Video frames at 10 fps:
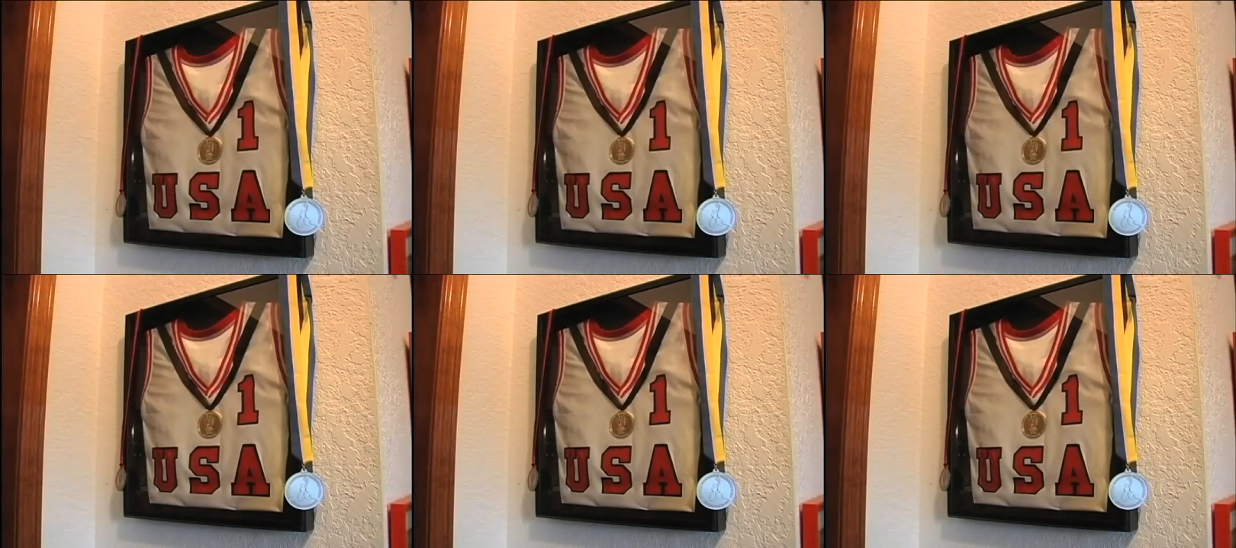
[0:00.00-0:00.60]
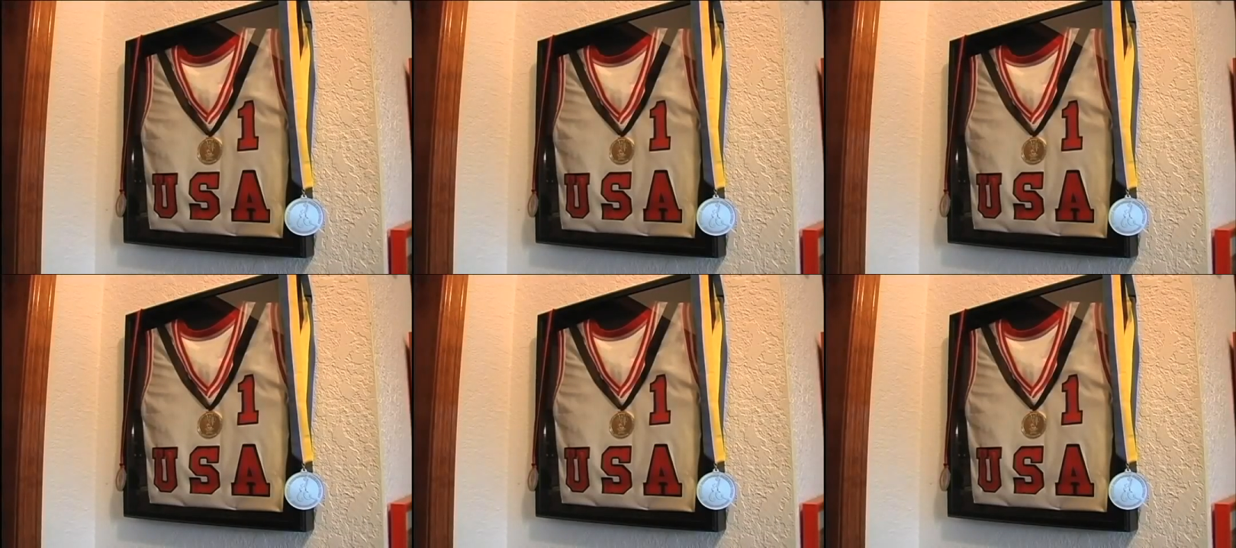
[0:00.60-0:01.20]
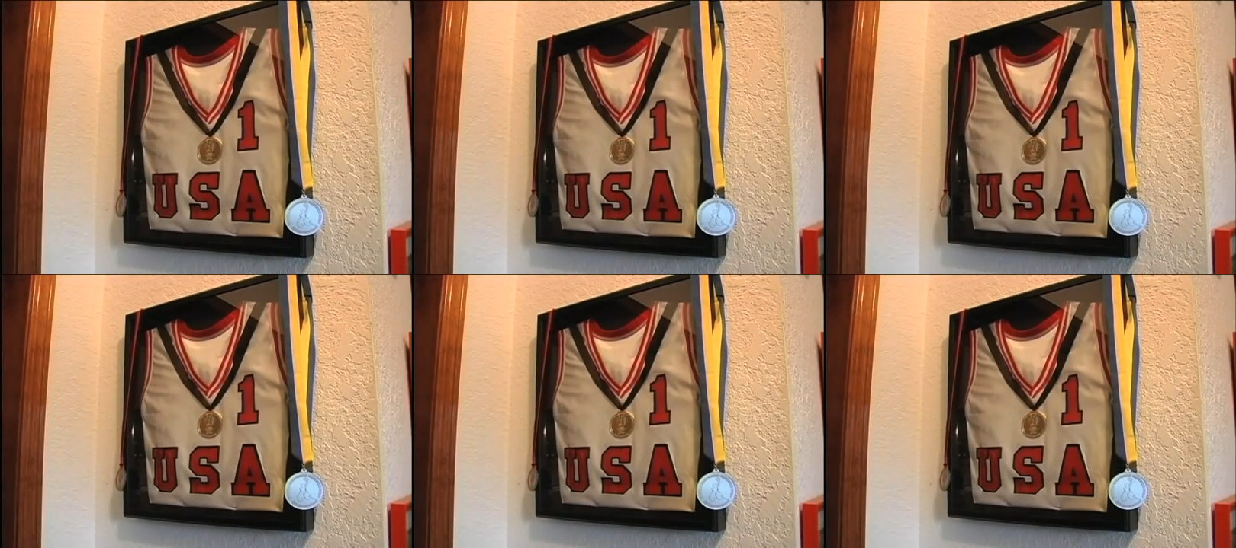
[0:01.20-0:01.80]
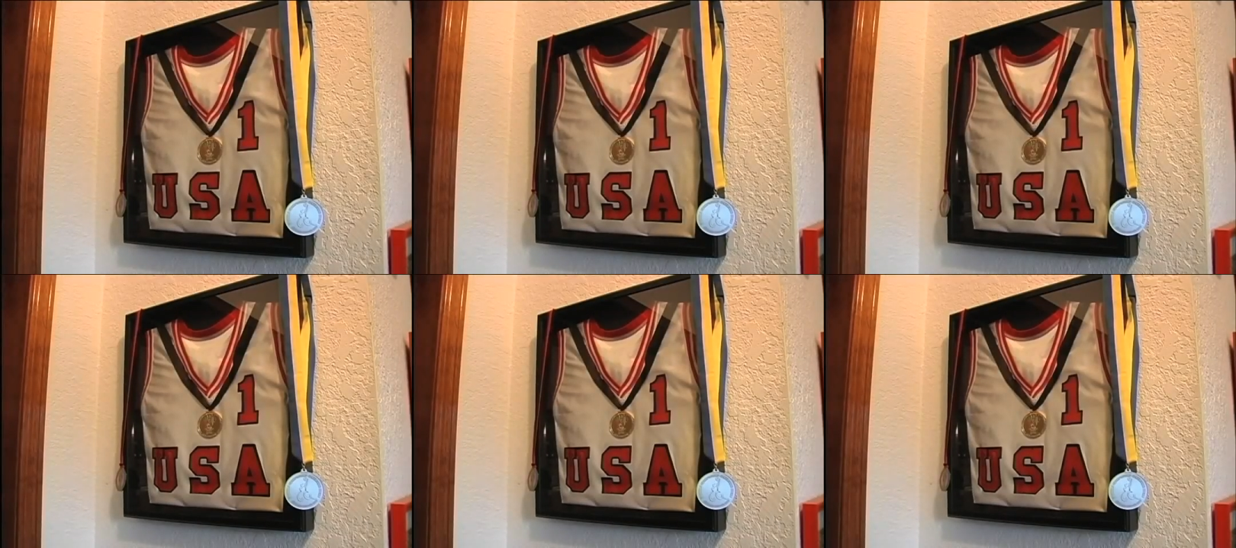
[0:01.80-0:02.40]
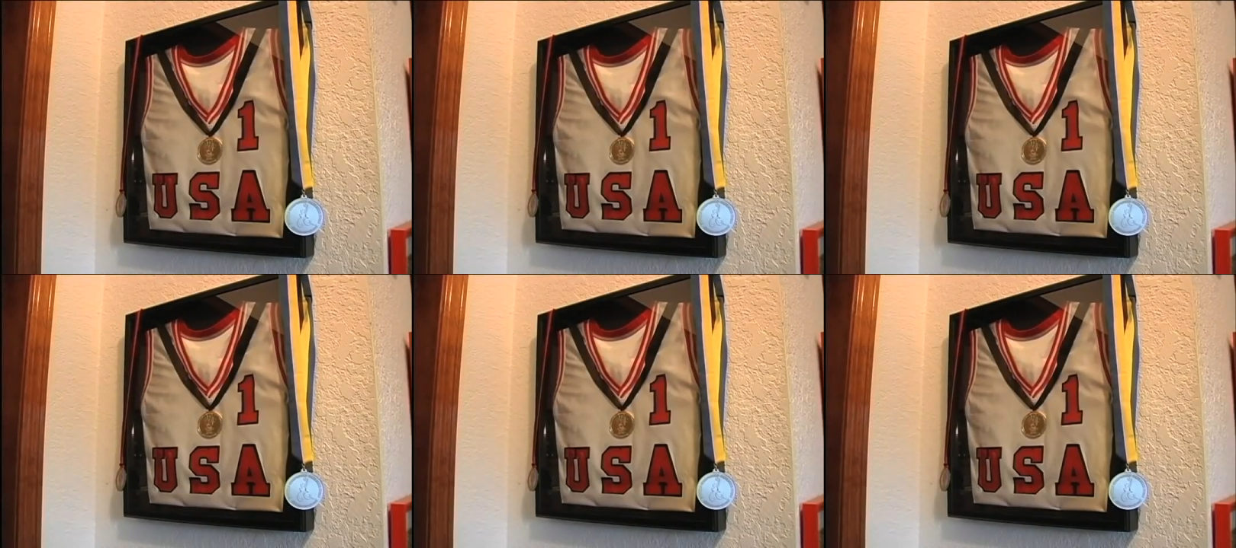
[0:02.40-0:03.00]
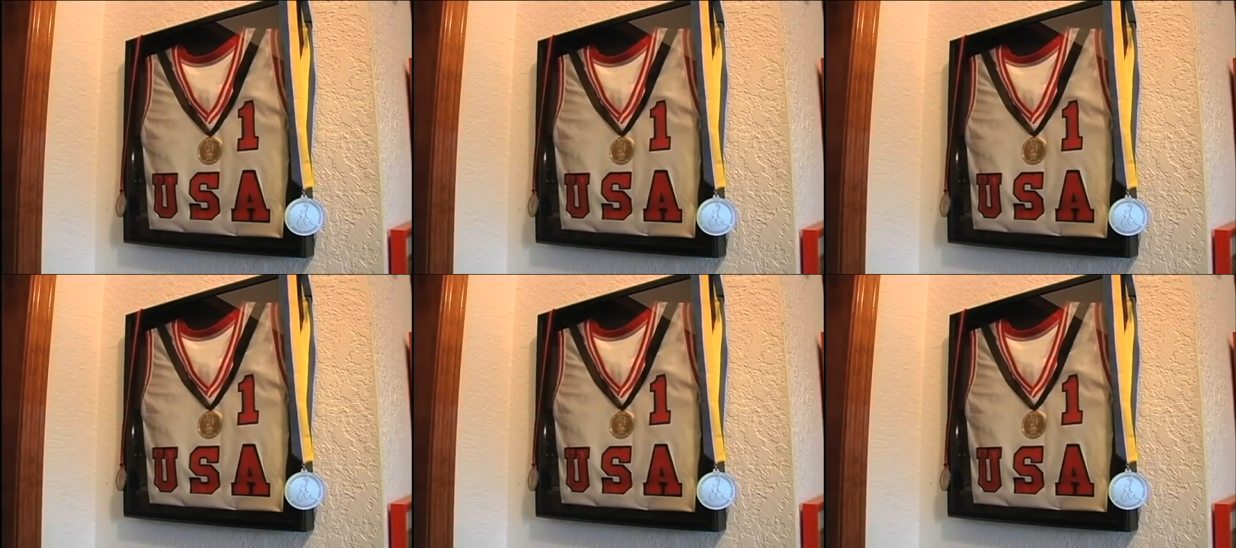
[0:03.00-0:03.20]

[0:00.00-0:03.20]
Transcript: No face is visible, so there are no lips to read.